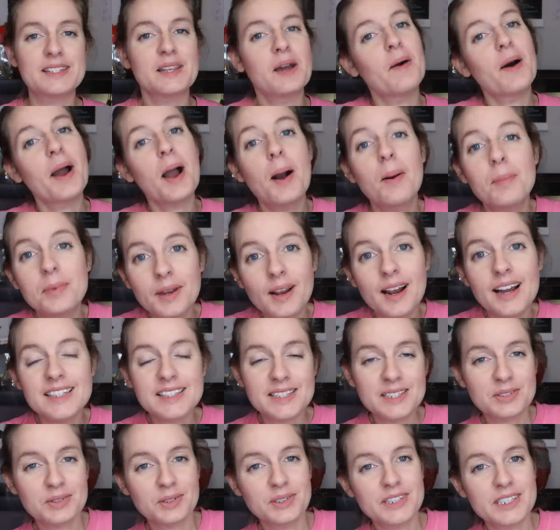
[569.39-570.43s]
so I hope you guys
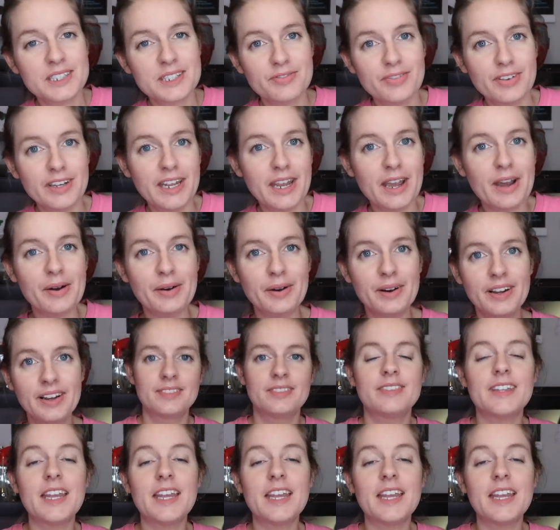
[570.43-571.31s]
enjoyed this video.